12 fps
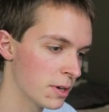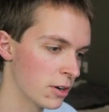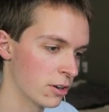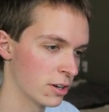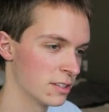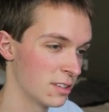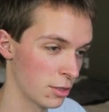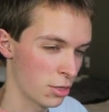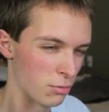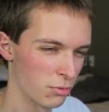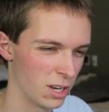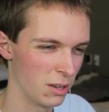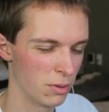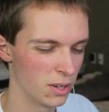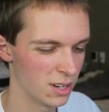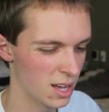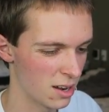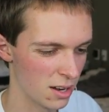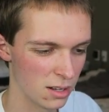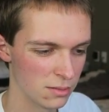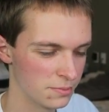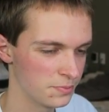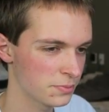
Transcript: better. I could have done three, but I don't know.